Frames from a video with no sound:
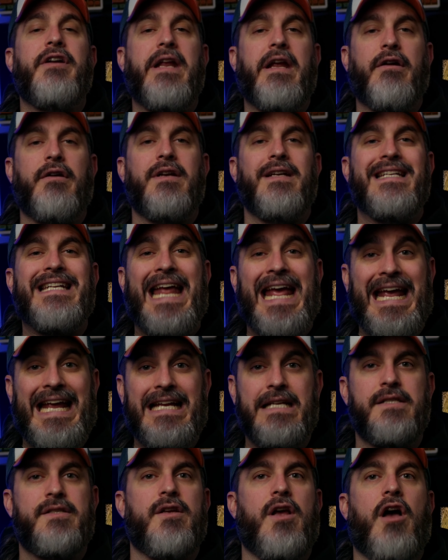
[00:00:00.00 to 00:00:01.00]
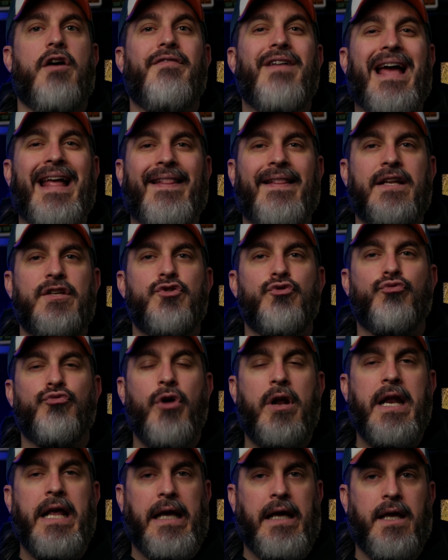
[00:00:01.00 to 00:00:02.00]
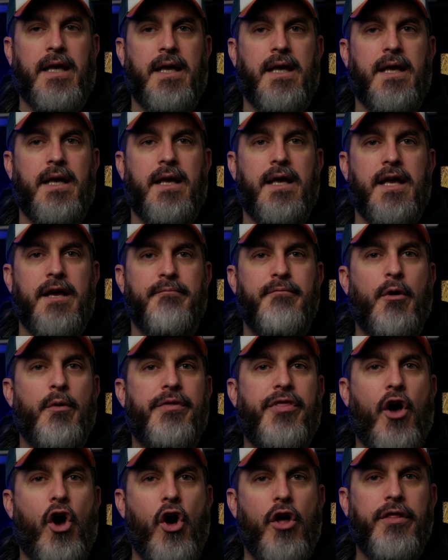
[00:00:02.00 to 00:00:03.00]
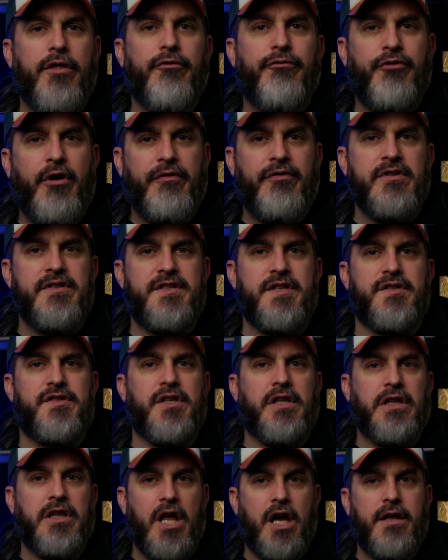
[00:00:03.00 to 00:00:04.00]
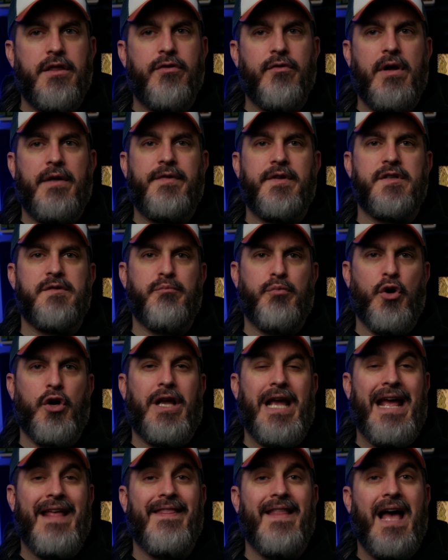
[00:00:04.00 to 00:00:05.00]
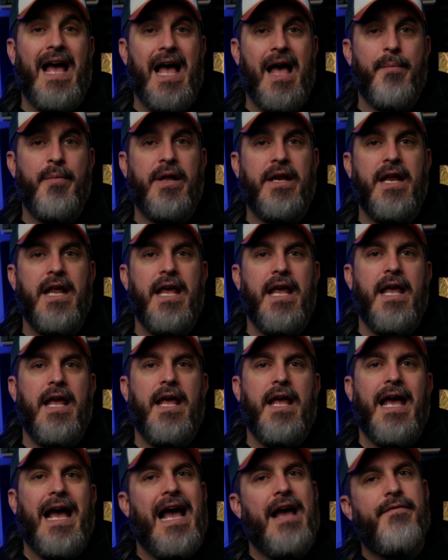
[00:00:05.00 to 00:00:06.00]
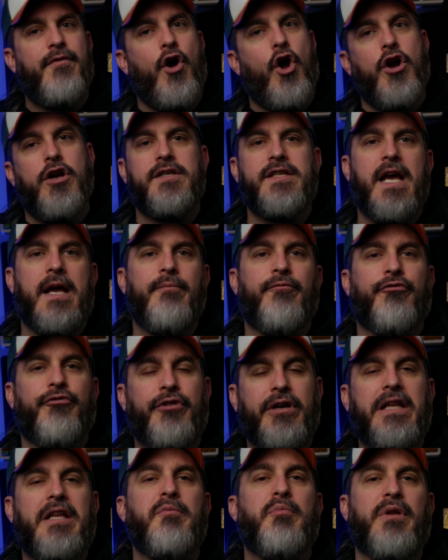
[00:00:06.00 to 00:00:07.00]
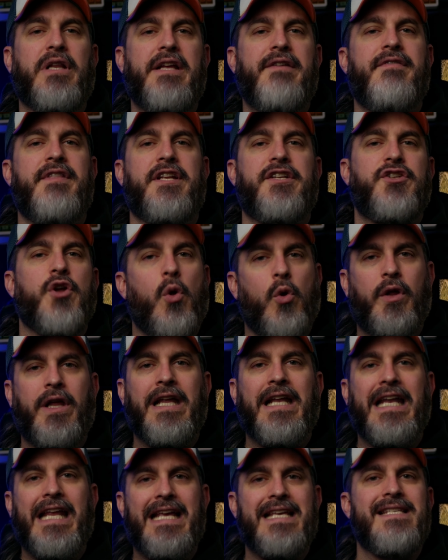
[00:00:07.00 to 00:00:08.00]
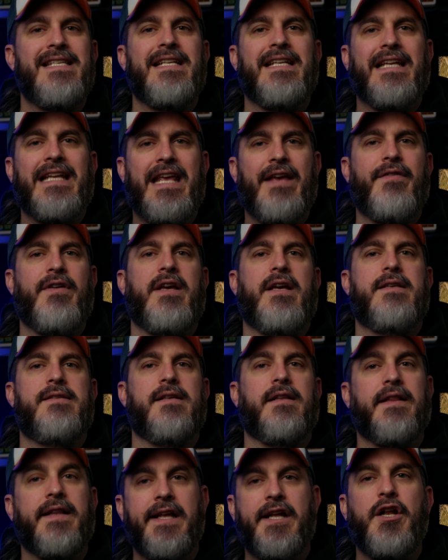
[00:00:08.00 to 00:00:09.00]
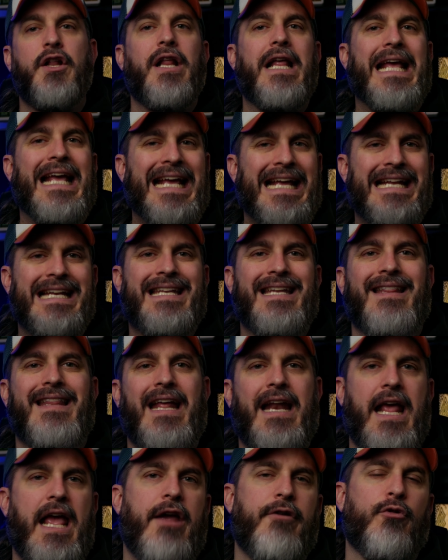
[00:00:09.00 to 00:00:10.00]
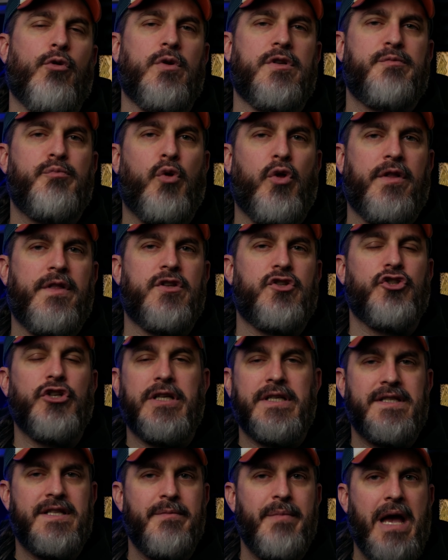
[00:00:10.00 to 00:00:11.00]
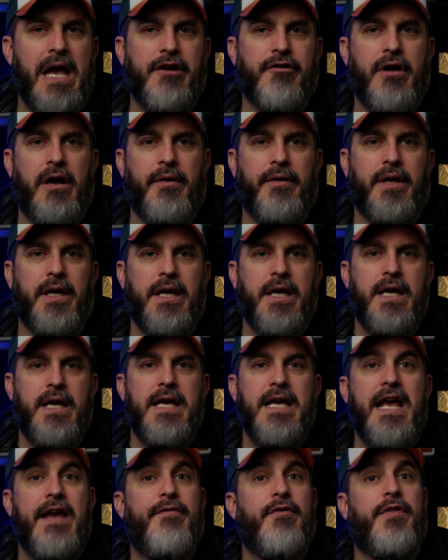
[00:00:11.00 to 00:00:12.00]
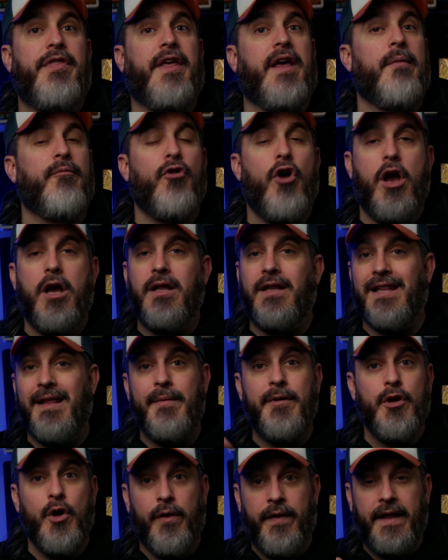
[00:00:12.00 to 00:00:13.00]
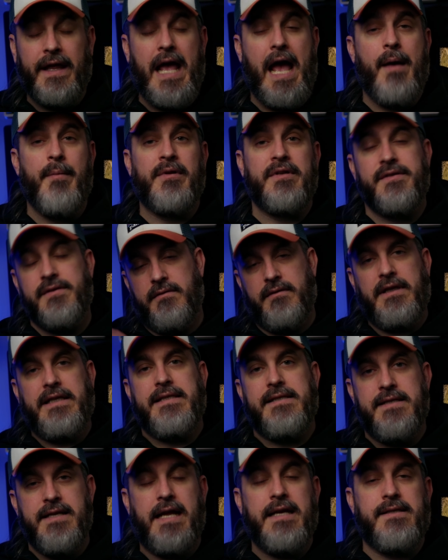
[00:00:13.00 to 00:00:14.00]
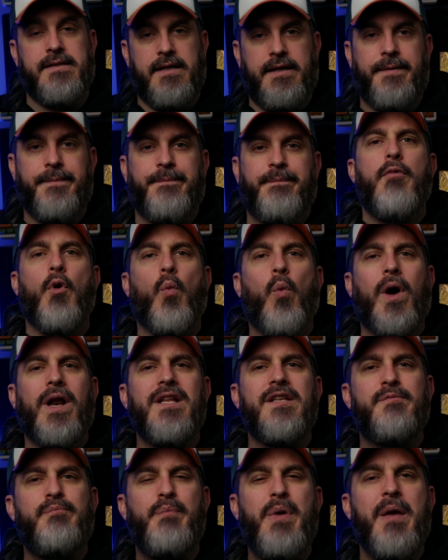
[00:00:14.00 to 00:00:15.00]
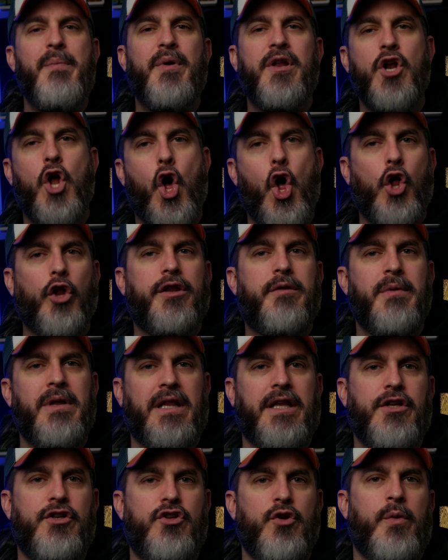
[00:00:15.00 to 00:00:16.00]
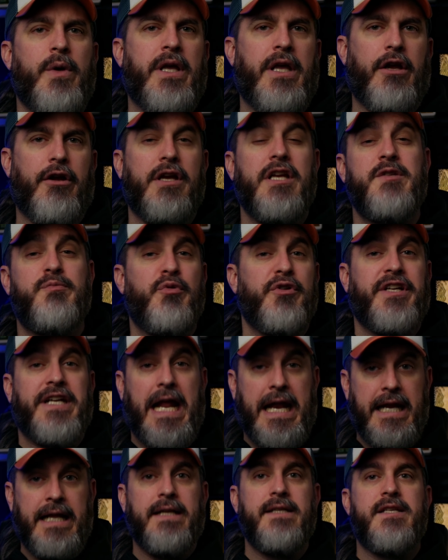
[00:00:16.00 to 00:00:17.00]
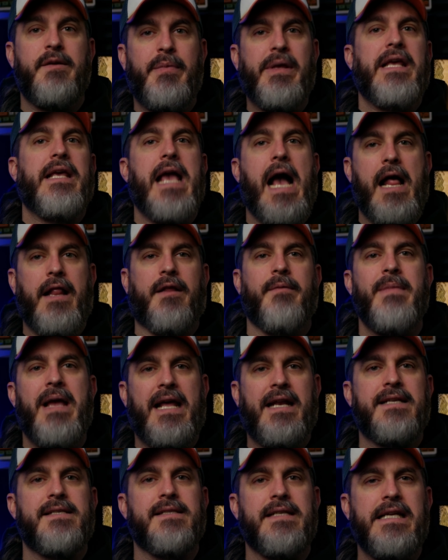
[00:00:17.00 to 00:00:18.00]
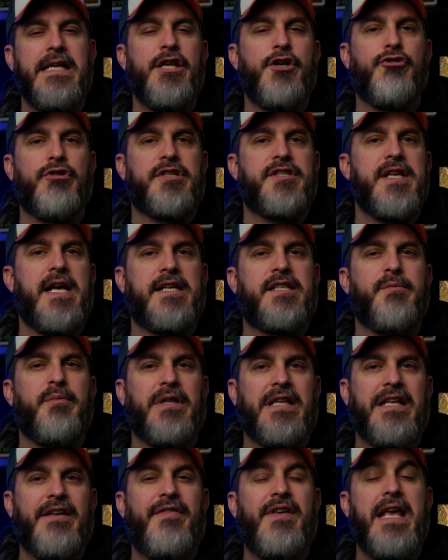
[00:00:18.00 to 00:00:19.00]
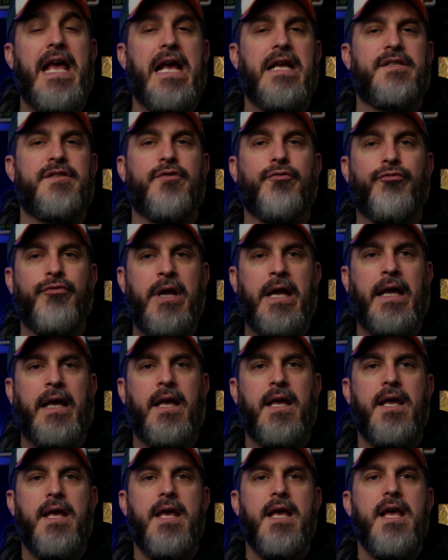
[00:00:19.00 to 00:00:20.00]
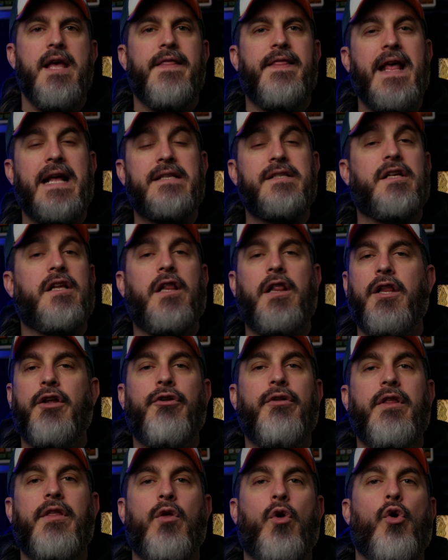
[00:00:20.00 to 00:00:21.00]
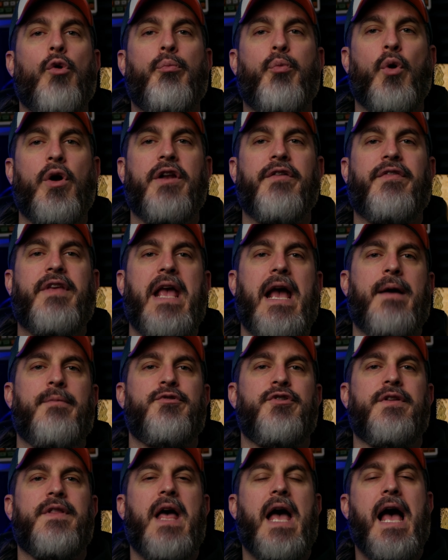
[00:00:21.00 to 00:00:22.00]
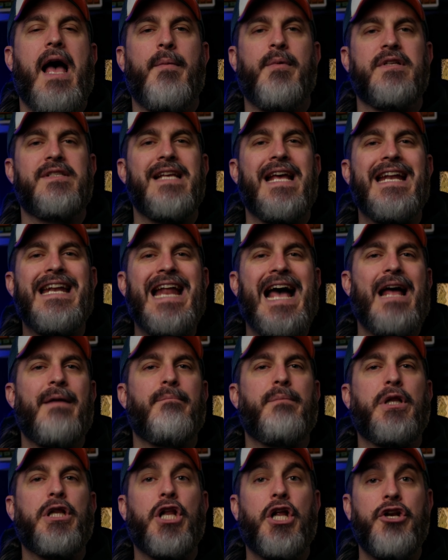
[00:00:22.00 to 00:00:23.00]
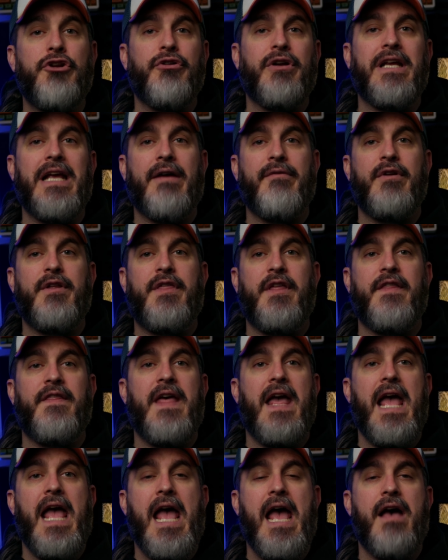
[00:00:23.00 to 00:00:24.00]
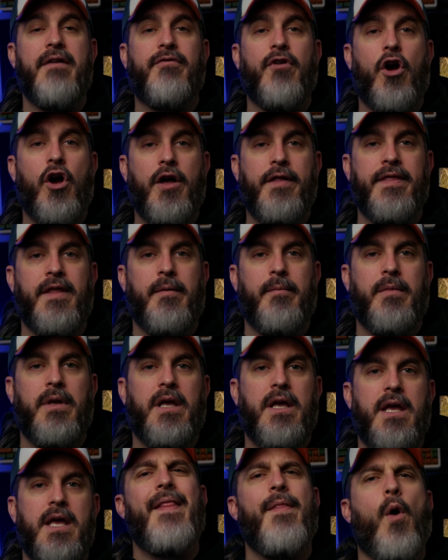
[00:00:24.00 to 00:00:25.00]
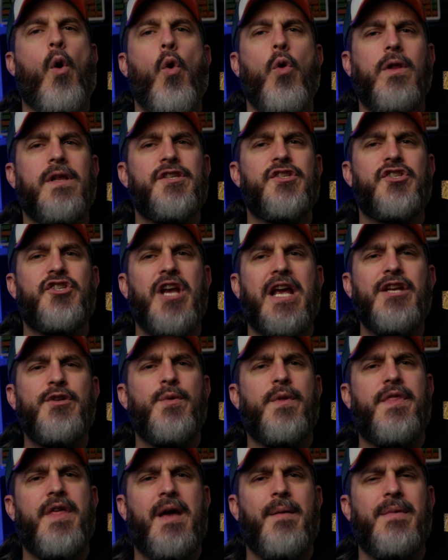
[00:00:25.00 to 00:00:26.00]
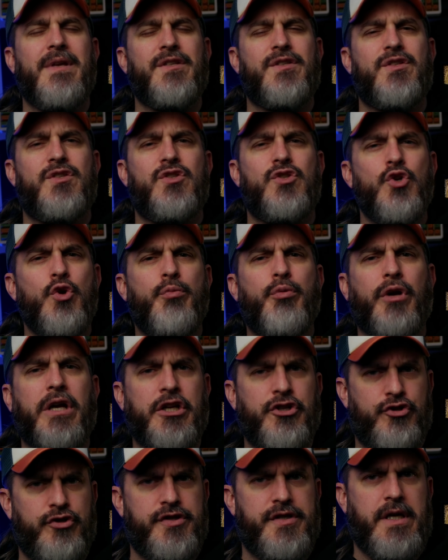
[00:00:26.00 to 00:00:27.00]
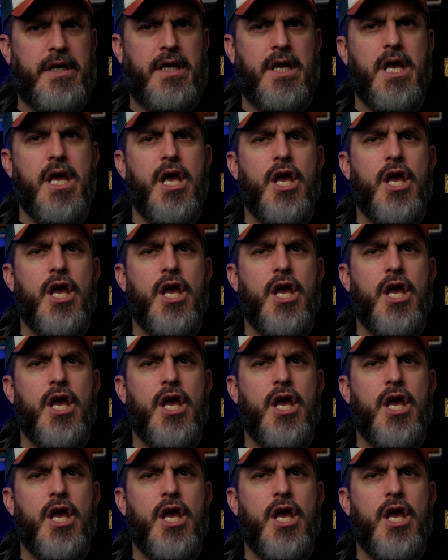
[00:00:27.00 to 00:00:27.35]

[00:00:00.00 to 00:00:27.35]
da days of endless running. But with all the references to luck throughout this book and The Hobbit, I have a hard time really believing that Tolkien isn't giving us a little hint that Eru is pulling the strings in the background. If you think I'm wrong, let me know in the comments, at least nicely. But what is Pippin ultimately doing here? He's pretending to be Gollum and is leading Grishnak to believe he has the ring. That's clearly the whole point of capturing the hobbits and not plundering everything they have on them. And the whole exchange with them is super interesting.